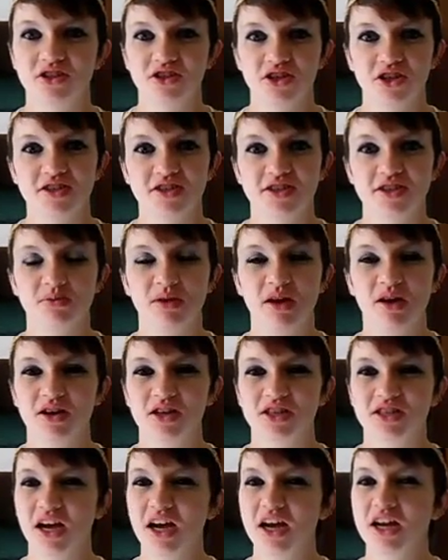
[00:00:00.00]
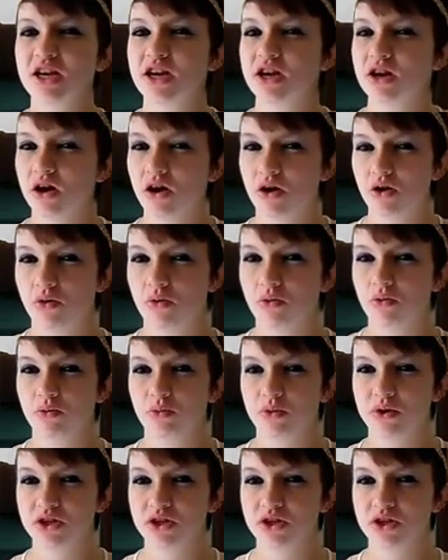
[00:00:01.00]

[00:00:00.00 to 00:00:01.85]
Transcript: stresses me out, because I know